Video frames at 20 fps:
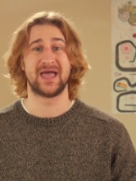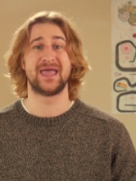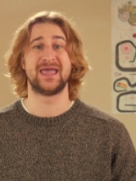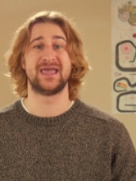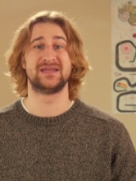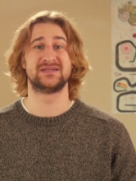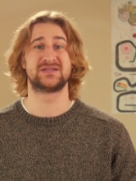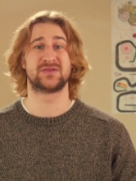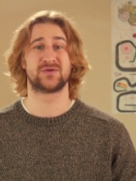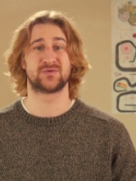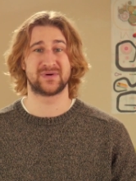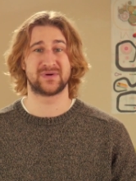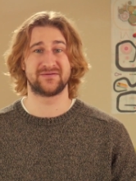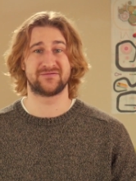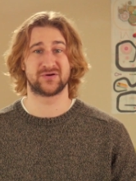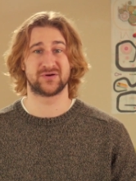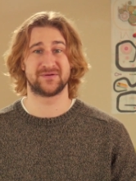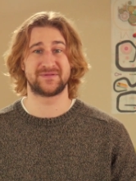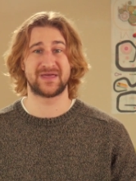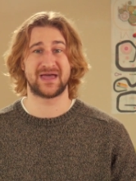into the
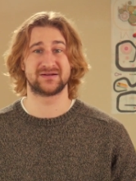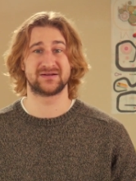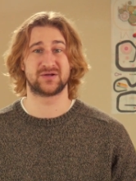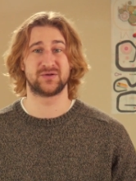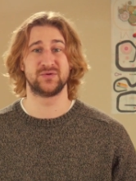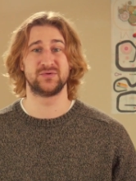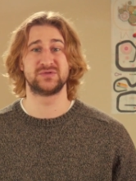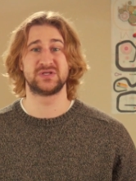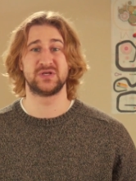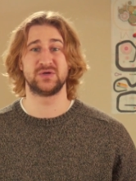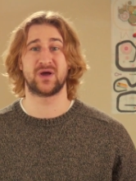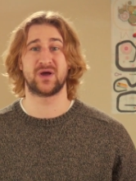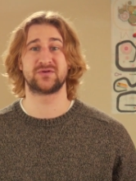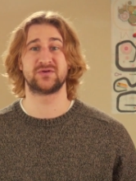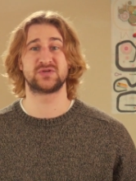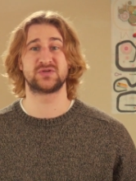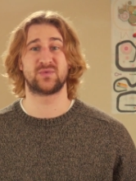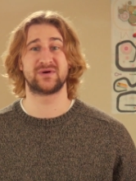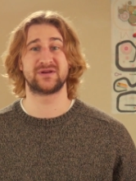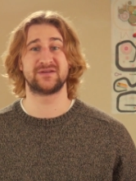river that include
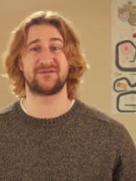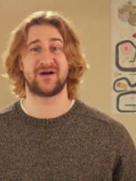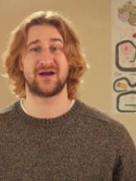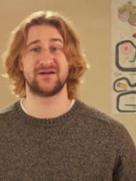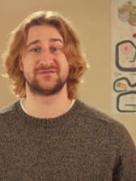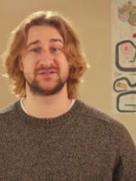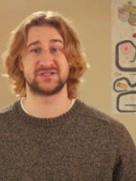225